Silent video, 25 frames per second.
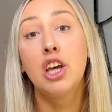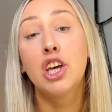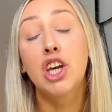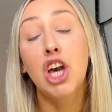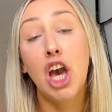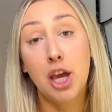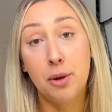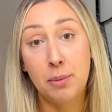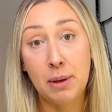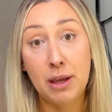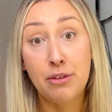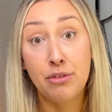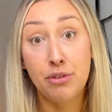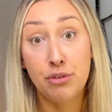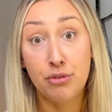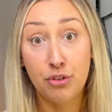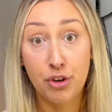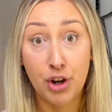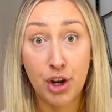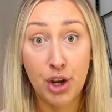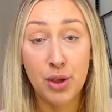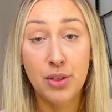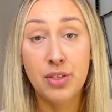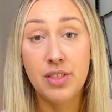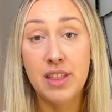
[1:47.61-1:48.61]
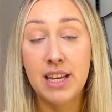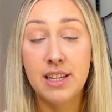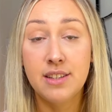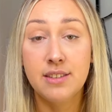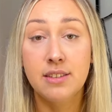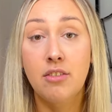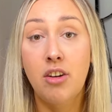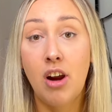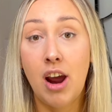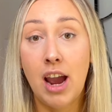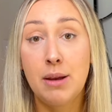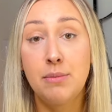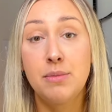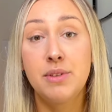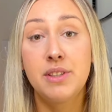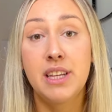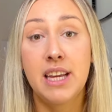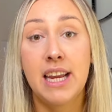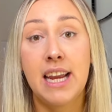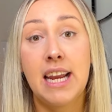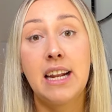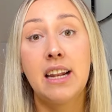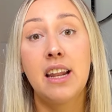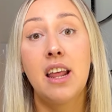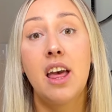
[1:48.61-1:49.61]
Combing through this crime
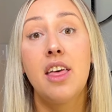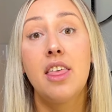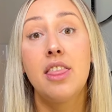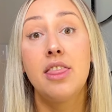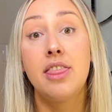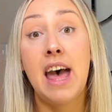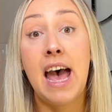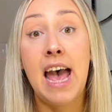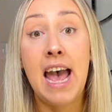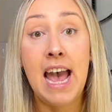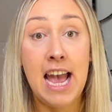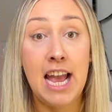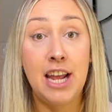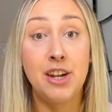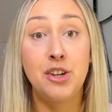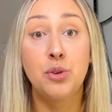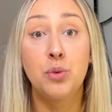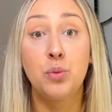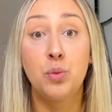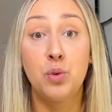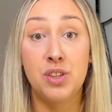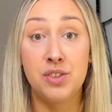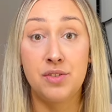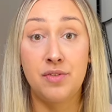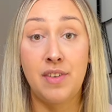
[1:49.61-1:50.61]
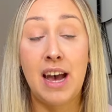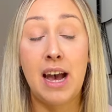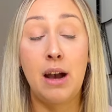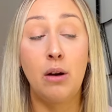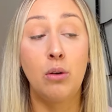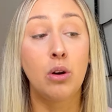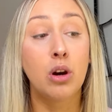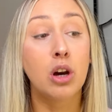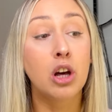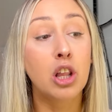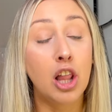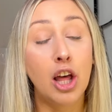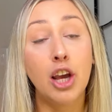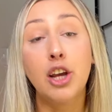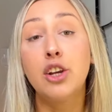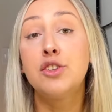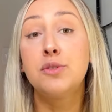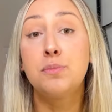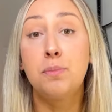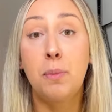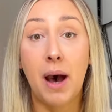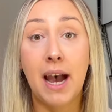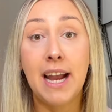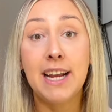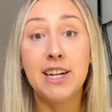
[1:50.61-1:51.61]
scene, the head was found close
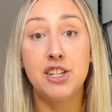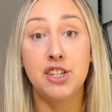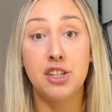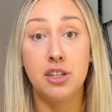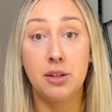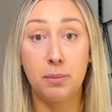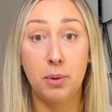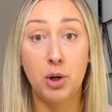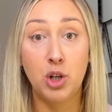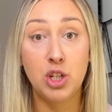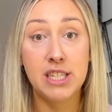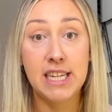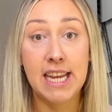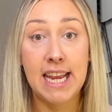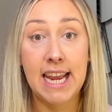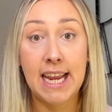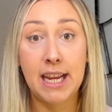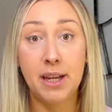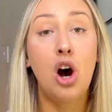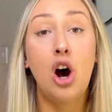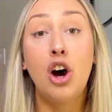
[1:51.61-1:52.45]
by to the body.